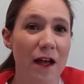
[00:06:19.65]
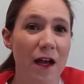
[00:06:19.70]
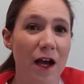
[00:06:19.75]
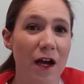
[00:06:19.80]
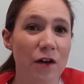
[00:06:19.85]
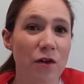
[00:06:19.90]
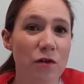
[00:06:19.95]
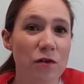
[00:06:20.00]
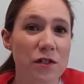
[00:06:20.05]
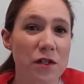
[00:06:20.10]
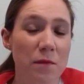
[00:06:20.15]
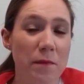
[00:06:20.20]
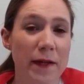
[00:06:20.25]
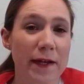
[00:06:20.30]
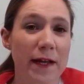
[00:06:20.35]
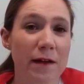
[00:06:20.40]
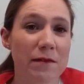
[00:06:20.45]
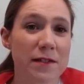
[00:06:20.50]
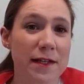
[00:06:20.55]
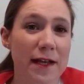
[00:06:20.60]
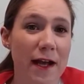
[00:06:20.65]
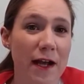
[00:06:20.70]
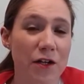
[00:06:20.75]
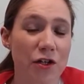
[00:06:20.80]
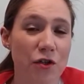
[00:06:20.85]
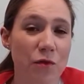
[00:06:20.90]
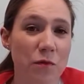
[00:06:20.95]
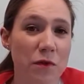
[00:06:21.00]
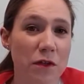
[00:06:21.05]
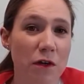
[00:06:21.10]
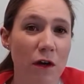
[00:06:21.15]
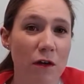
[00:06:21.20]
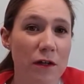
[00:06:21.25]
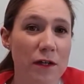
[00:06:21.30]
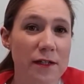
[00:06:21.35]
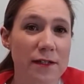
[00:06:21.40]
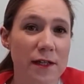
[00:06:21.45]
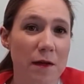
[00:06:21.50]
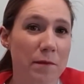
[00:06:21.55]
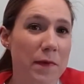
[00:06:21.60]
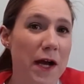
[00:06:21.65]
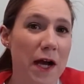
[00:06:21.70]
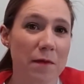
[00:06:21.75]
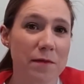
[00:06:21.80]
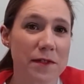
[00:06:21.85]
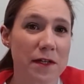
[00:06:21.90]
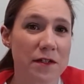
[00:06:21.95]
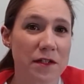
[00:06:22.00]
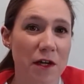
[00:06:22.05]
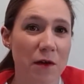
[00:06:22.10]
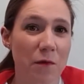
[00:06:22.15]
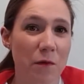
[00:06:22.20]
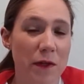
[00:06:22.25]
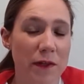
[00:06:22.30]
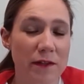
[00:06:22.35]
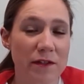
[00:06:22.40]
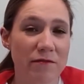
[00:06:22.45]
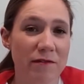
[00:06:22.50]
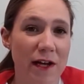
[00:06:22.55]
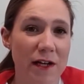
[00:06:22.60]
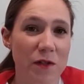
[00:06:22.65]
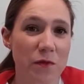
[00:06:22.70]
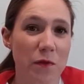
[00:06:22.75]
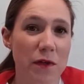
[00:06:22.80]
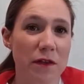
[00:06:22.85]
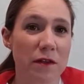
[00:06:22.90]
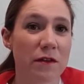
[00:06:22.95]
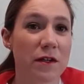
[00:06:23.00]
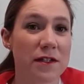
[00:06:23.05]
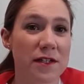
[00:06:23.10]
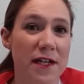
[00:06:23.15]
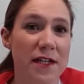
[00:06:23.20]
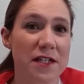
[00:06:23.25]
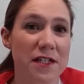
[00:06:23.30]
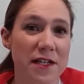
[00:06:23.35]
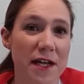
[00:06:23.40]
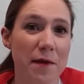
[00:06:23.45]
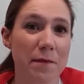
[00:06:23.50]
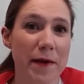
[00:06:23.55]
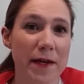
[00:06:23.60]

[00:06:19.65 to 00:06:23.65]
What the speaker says: and also being able to catch up with colleagues that perhaps I don't interact with on a day-to-day